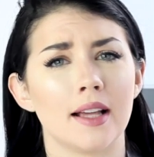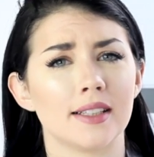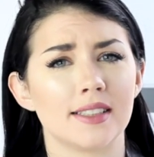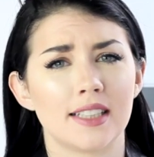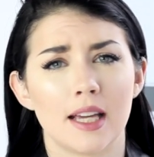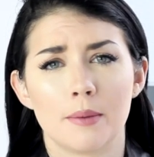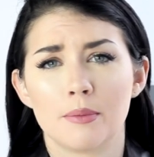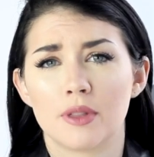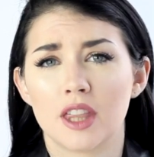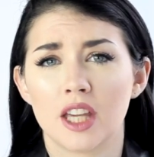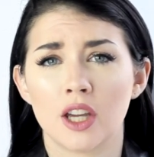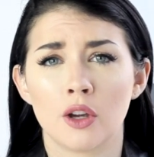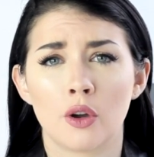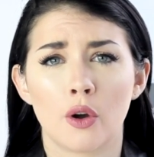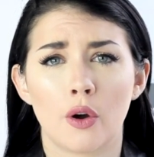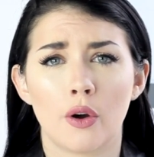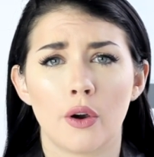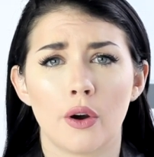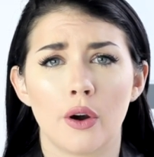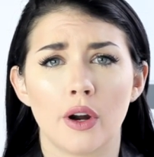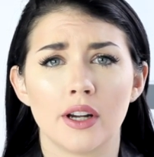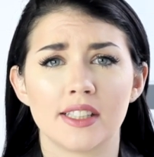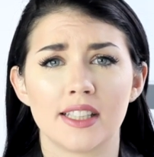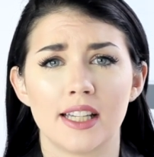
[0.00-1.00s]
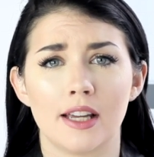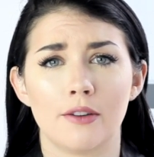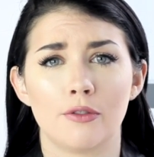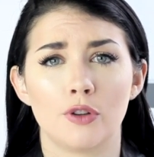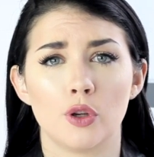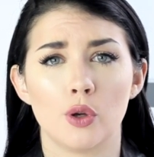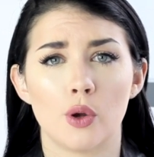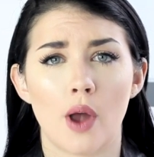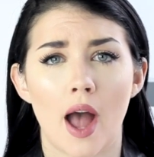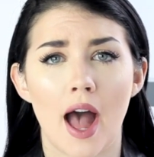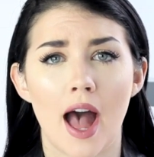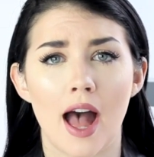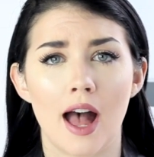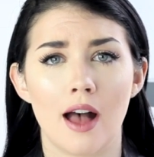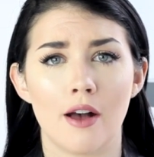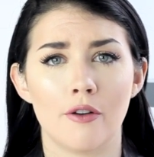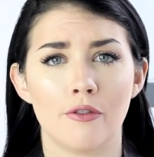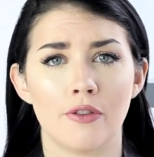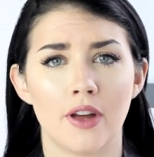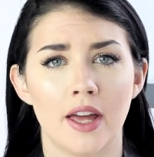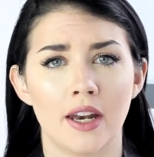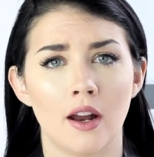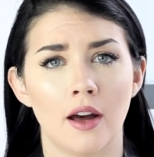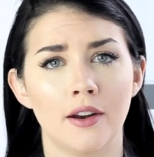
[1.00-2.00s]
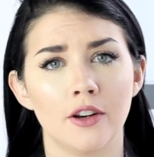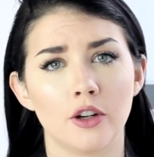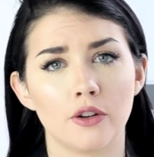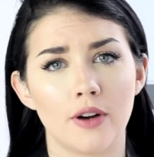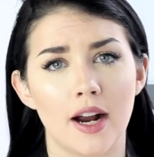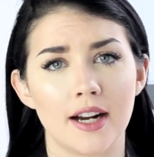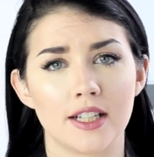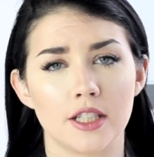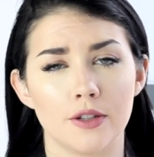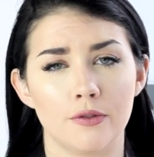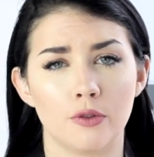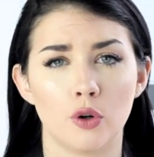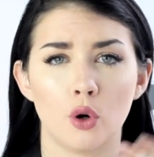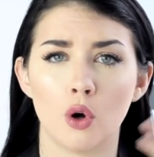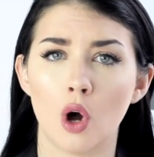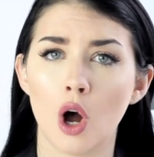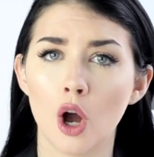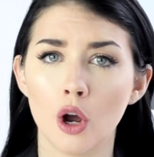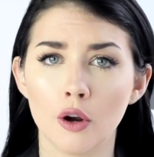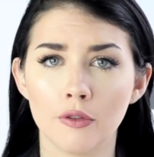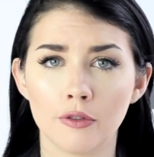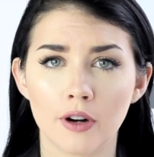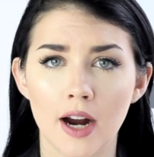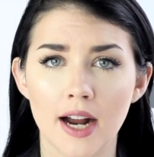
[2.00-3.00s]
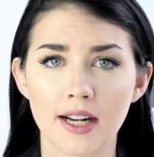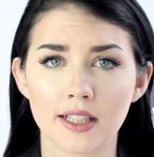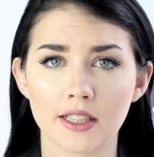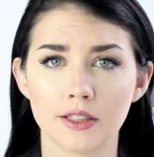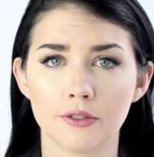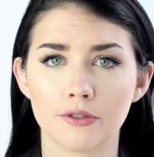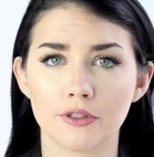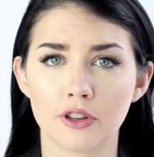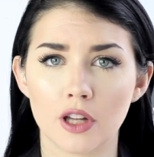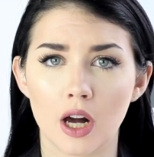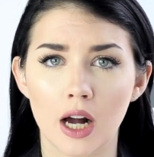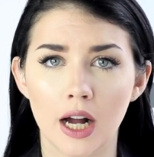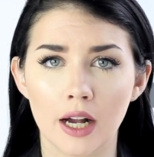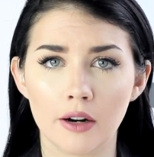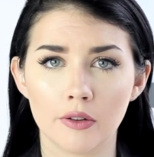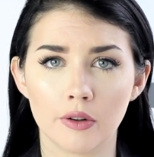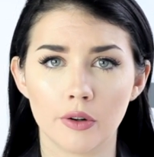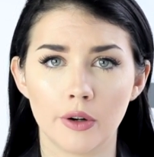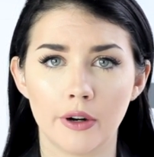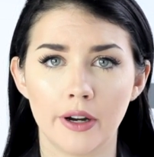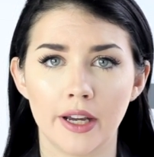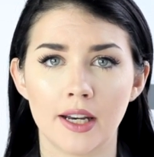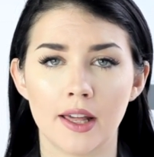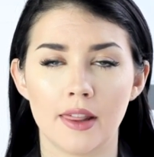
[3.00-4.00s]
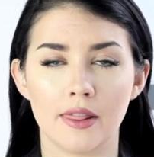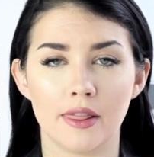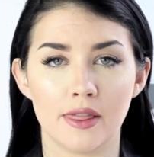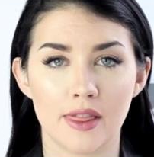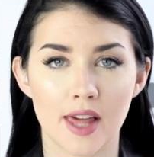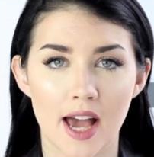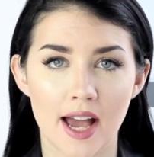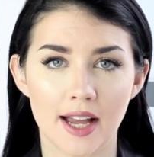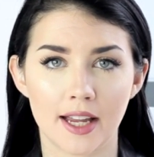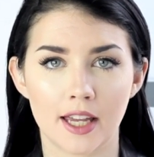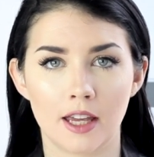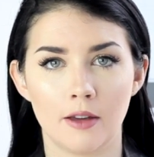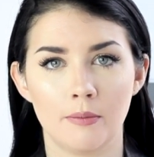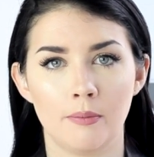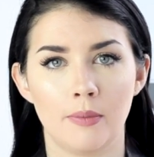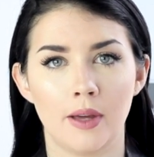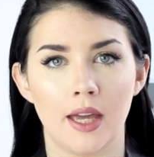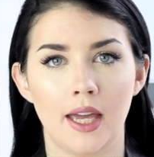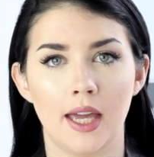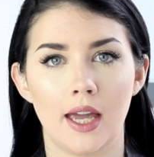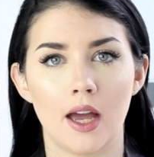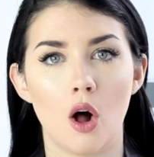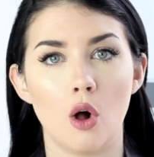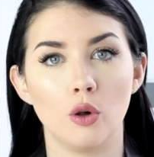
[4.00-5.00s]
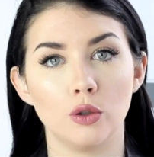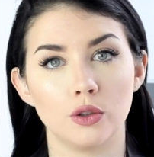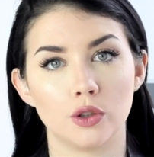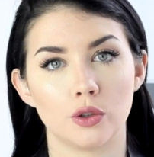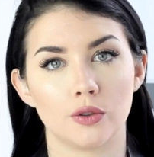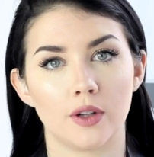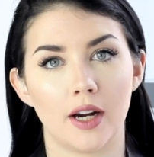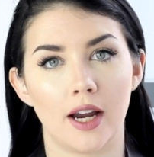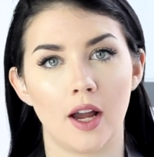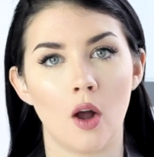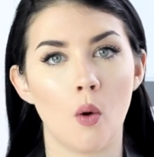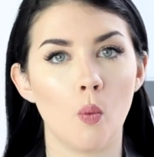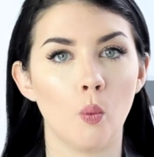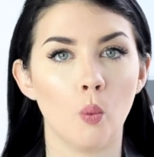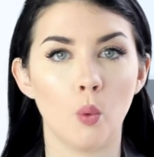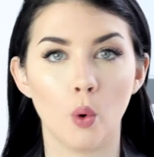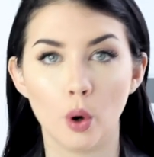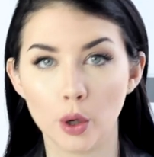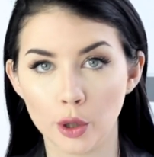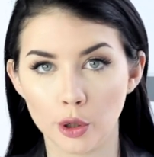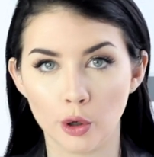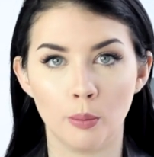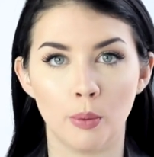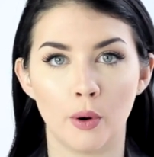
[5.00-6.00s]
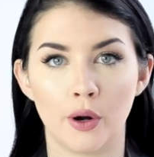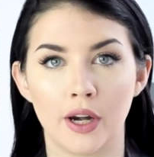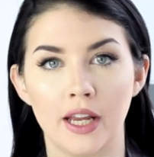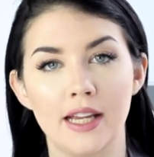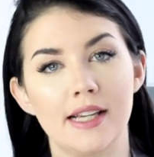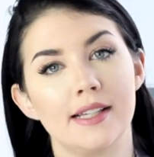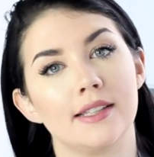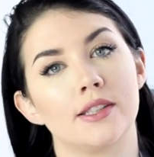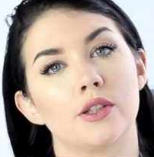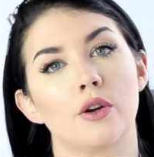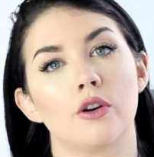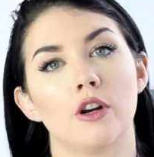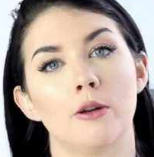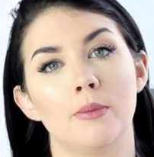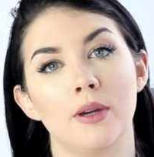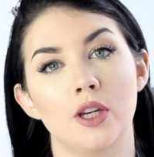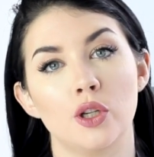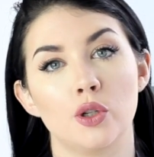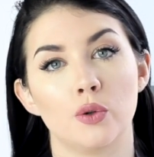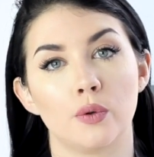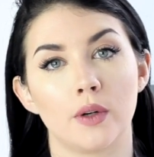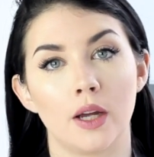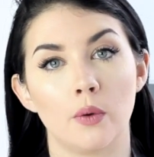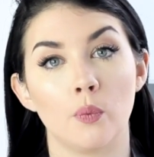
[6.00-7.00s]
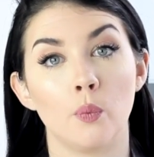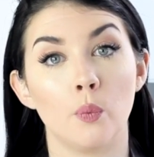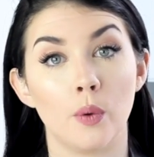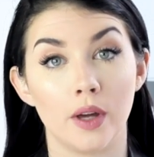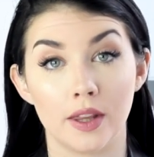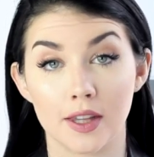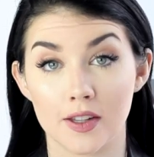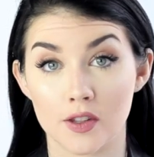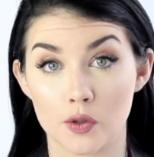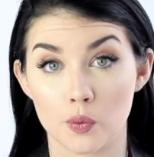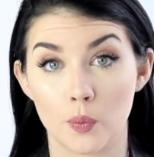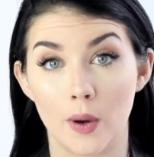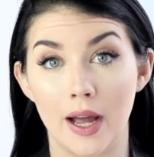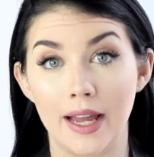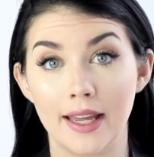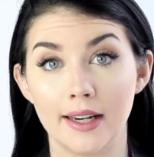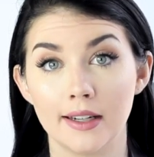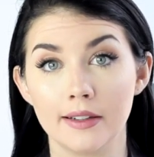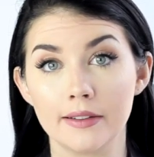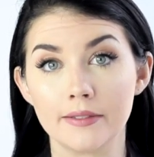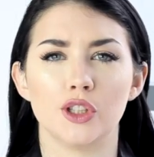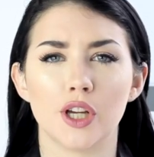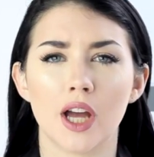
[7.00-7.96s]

Same thing goes if you have an underactive or overactive thyroid. That can be altering what your body is going to be doing with its weight.